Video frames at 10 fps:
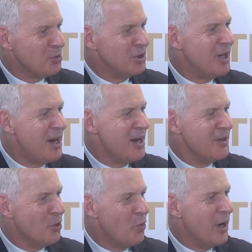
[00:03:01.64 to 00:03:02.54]

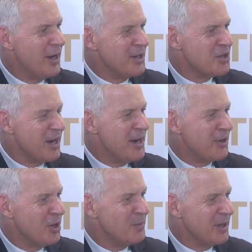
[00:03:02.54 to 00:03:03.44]
align the way its
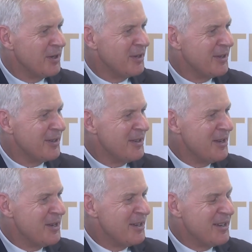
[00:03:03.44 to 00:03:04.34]
economic uh,
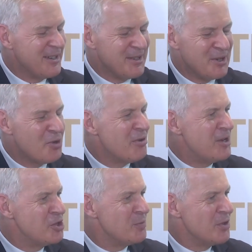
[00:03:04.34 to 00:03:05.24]
uh,
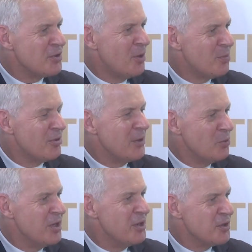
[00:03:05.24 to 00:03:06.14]
arrangements operate
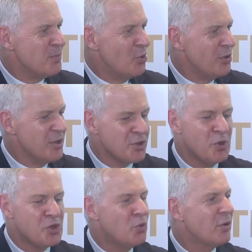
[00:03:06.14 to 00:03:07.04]
within its borders,
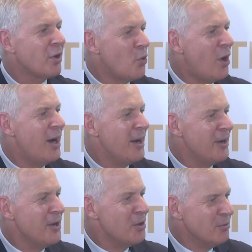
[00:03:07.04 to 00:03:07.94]
which will require
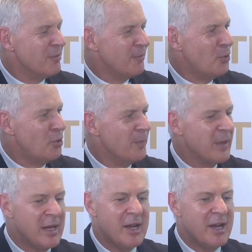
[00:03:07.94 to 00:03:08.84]
reform
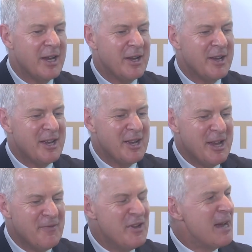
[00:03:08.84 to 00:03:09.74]

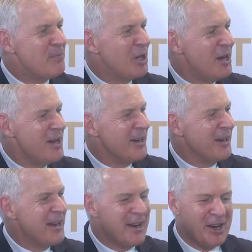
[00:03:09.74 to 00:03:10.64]
if in applying,
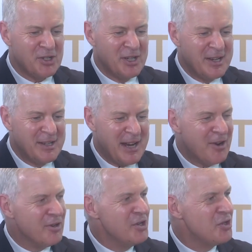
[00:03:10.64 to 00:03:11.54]
it actually
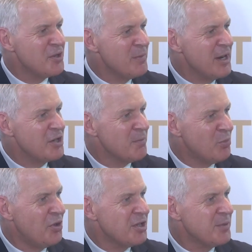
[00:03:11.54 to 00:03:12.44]
encourages and makes it
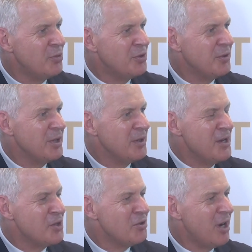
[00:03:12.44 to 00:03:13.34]
possible to,
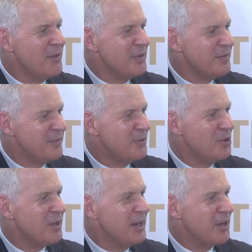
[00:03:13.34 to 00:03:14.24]
to drive even
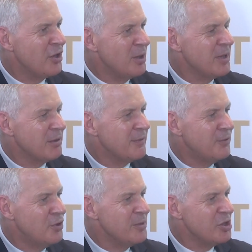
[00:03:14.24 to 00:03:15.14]
further economic
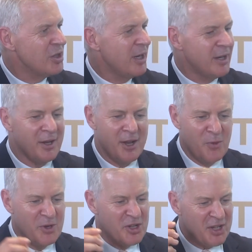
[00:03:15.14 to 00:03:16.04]
reform in China,
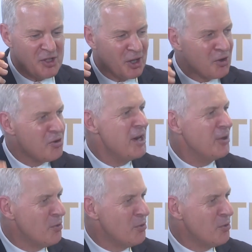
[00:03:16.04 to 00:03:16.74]
mm-hmm. which is such a critical